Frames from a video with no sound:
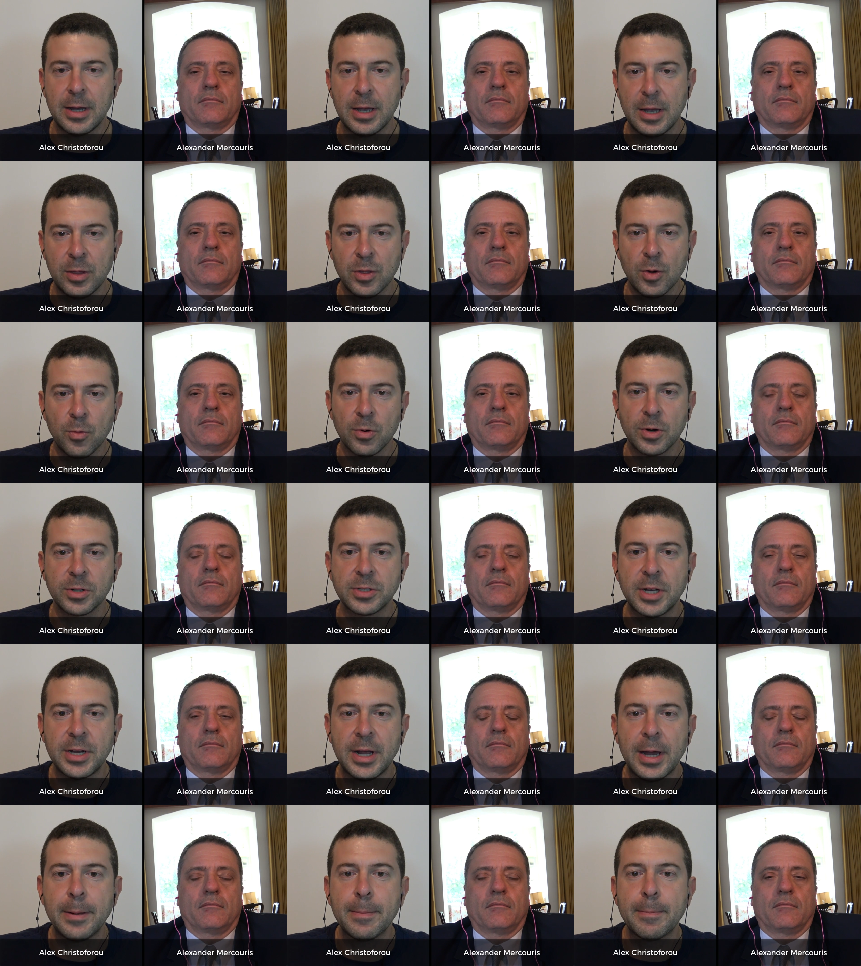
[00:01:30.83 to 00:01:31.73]
Speaker 1: in the
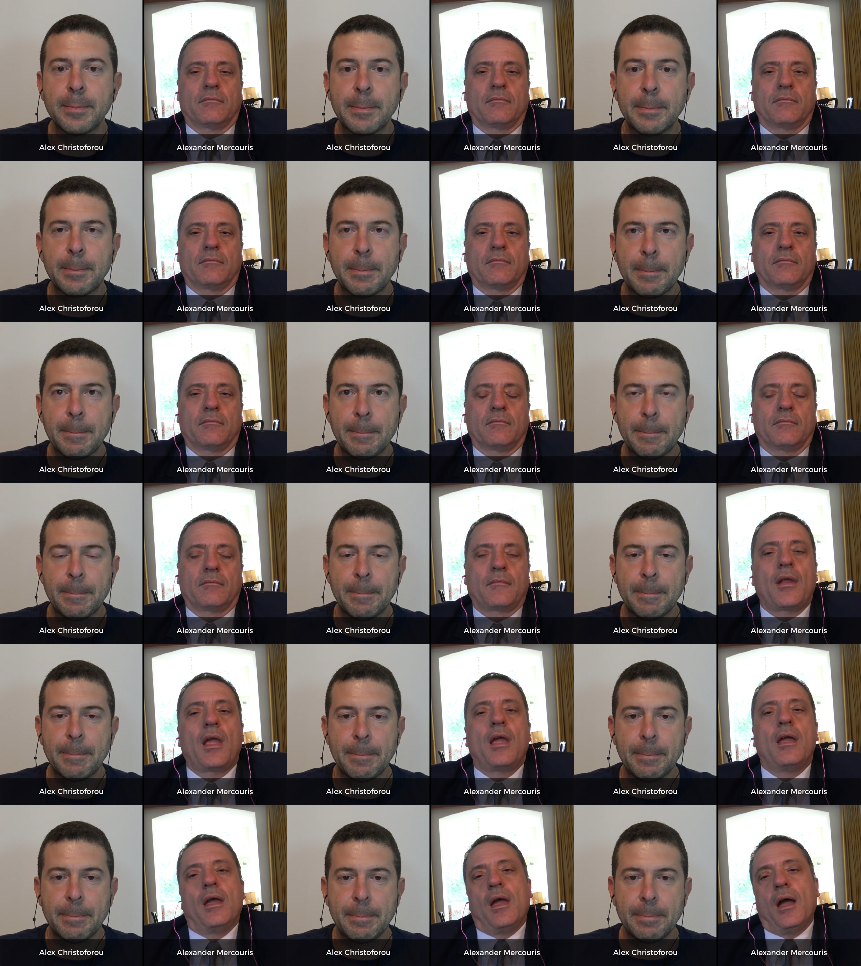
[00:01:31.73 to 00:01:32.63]
world today?
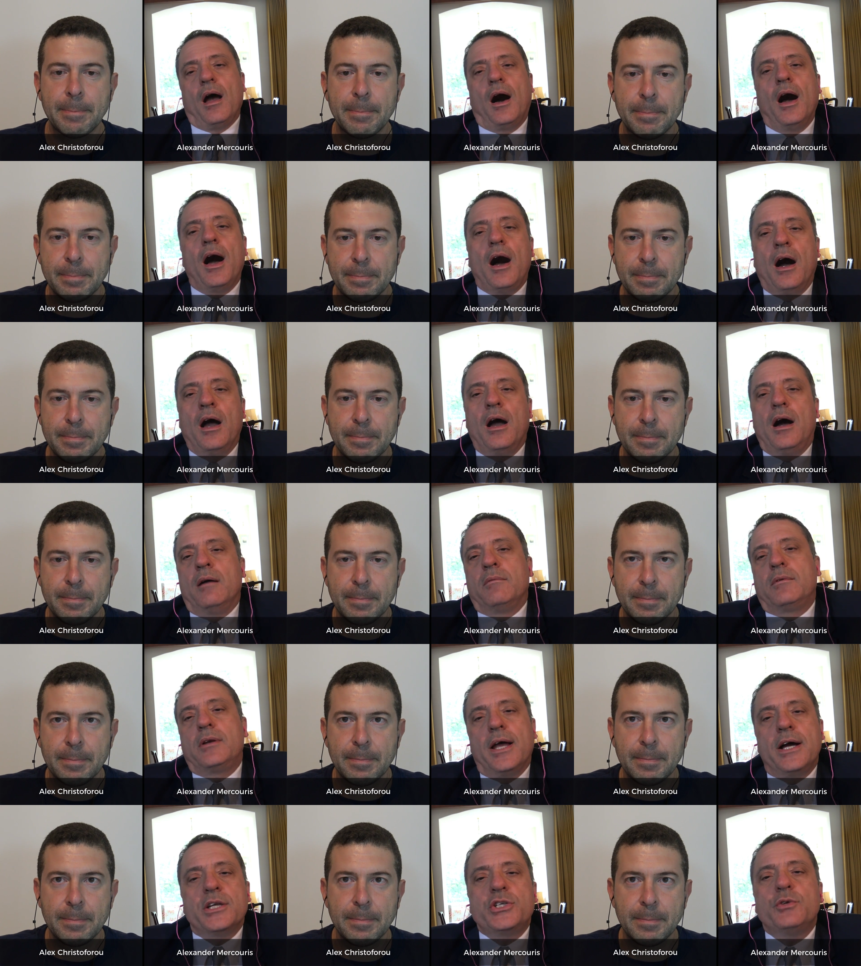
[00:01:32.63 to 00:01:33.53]

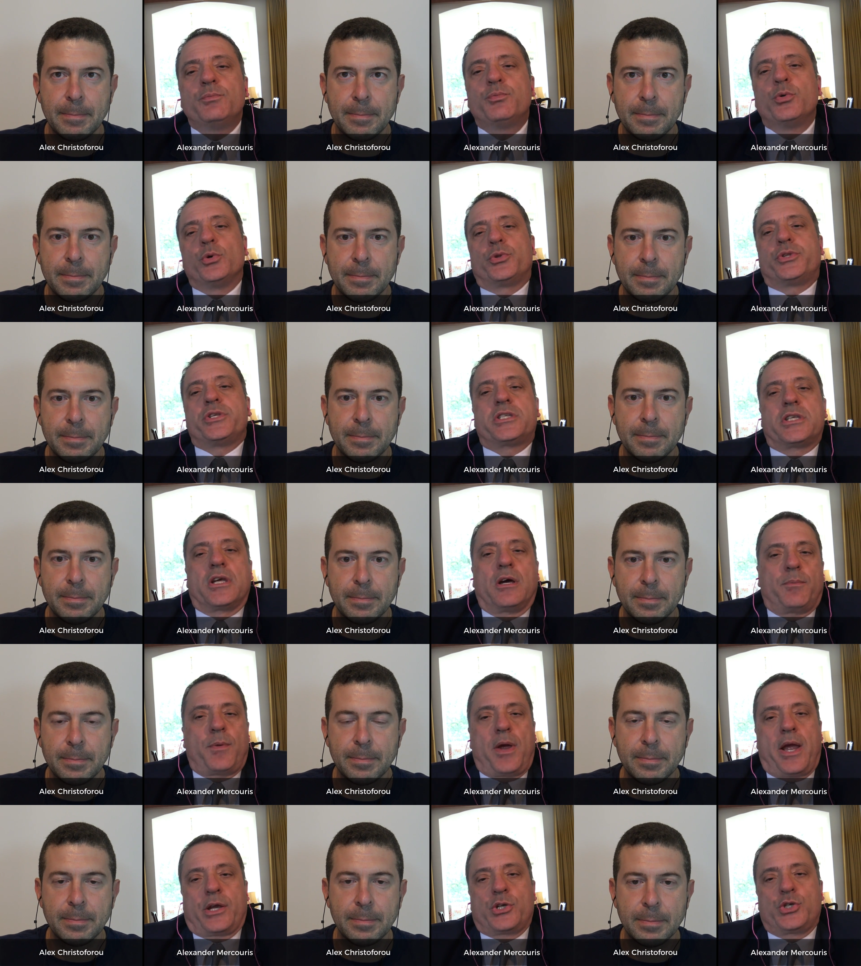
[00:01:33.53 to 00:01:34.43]
Speaker 2: I'm glad you brought this
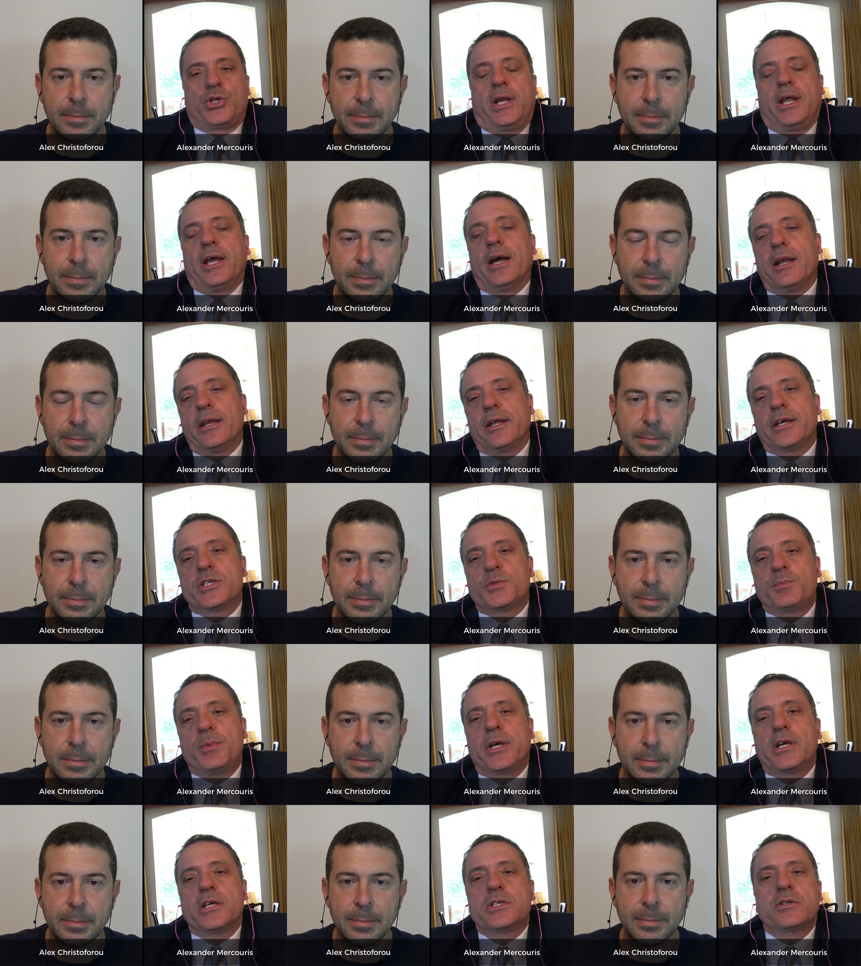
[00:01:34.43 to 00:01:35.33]
up, actually,
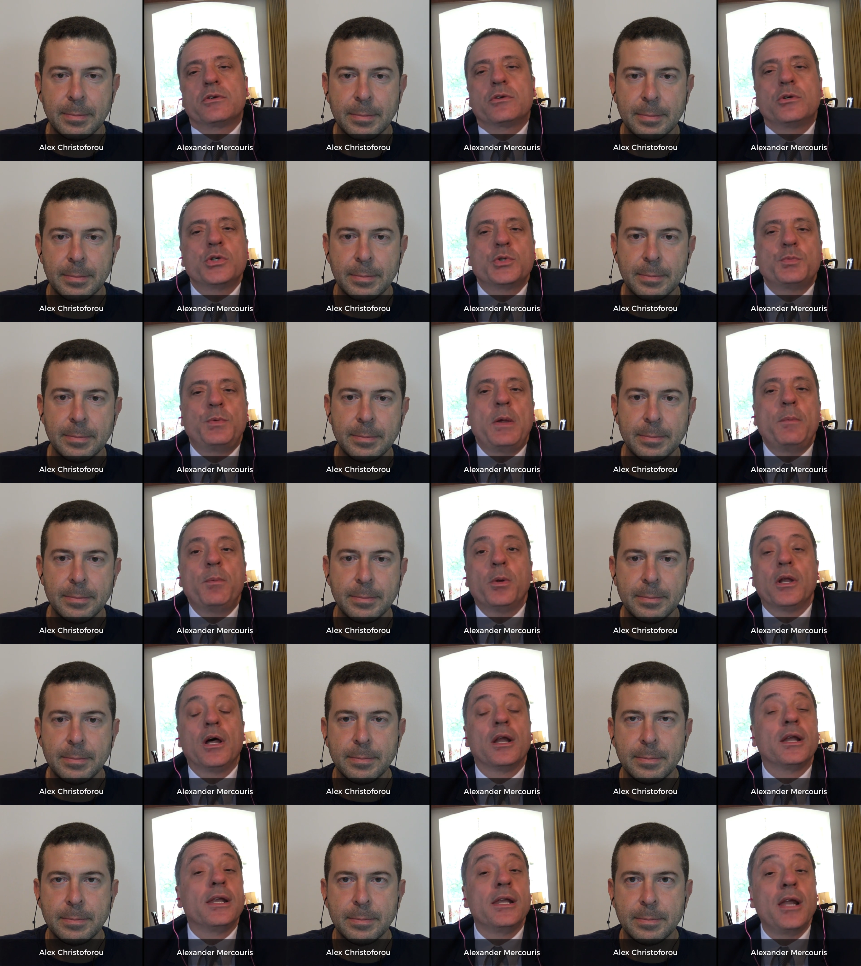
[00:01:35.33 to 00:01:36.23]
Alex, because, of course,
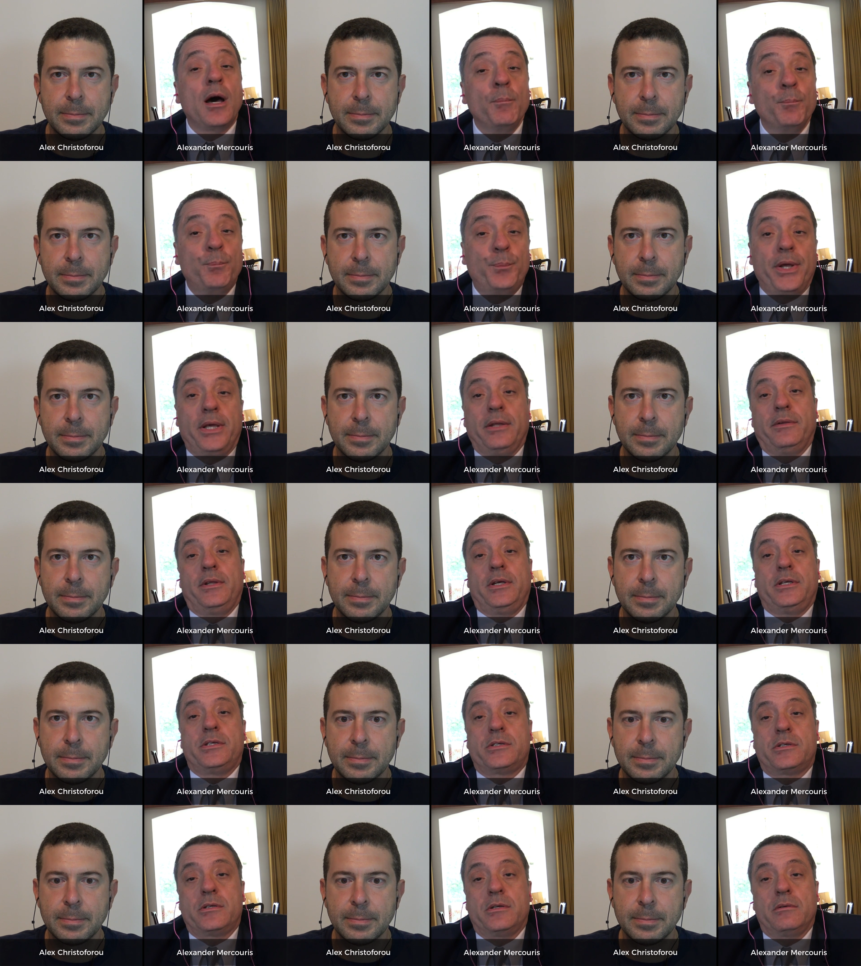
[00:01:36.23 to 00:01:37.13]
people are lumping
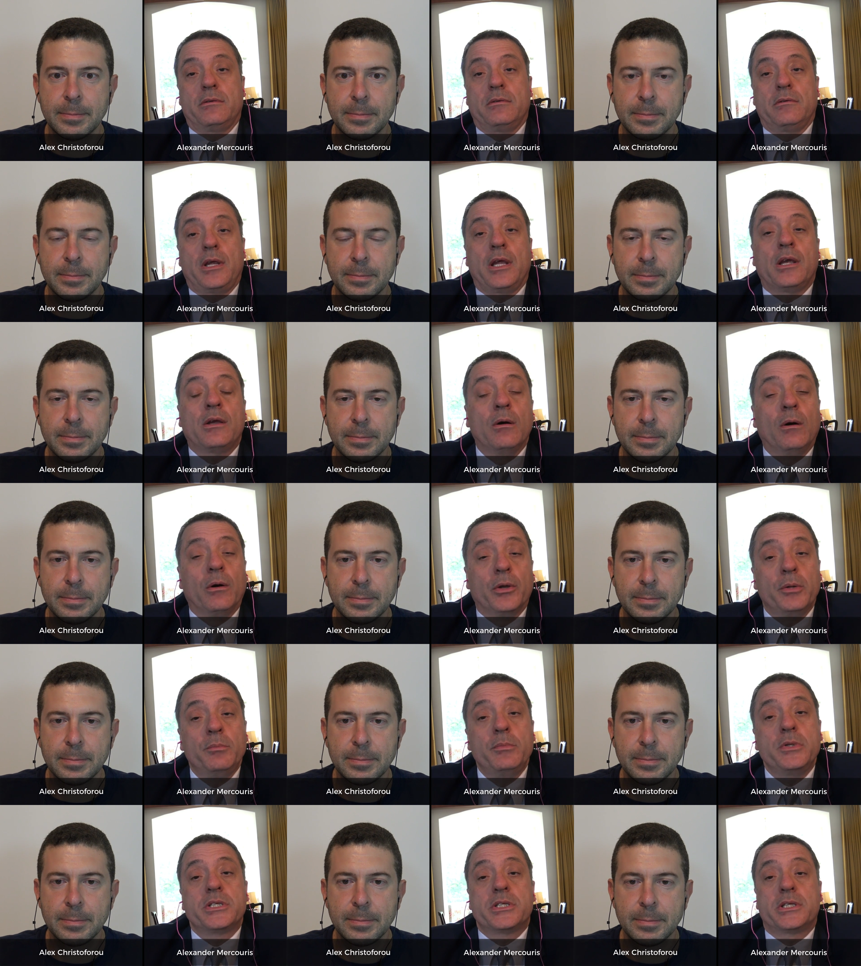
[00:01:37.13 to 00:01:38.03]
these two
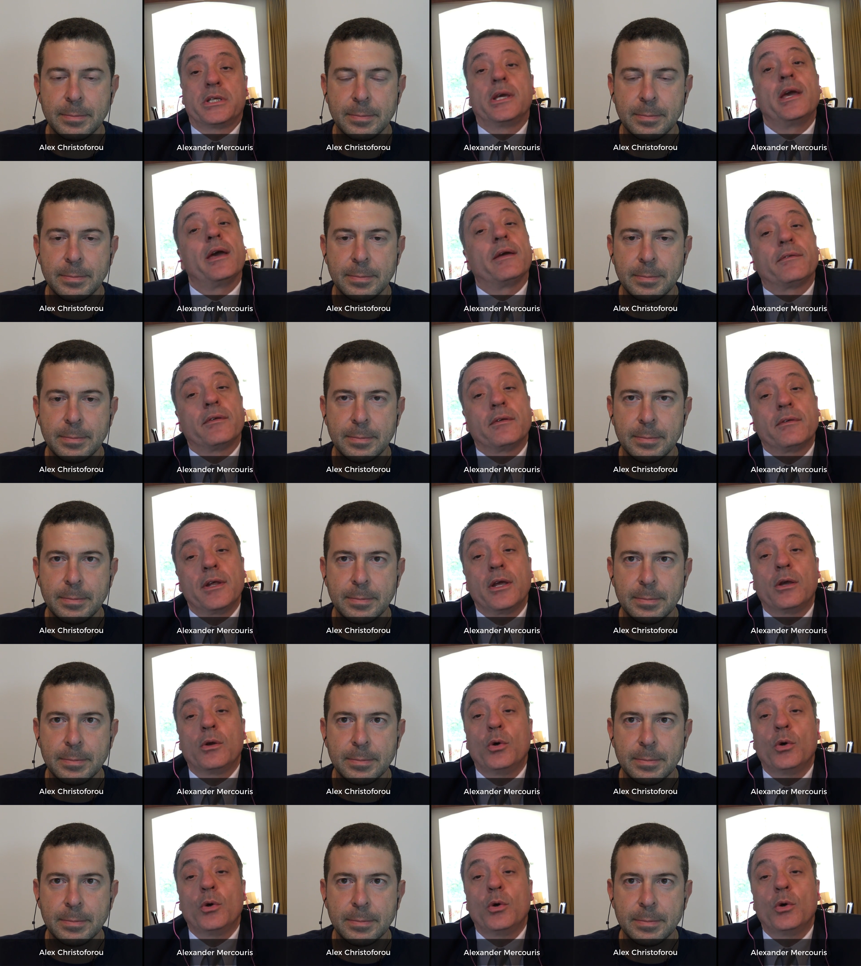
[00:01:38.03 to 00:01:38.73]
economies together. They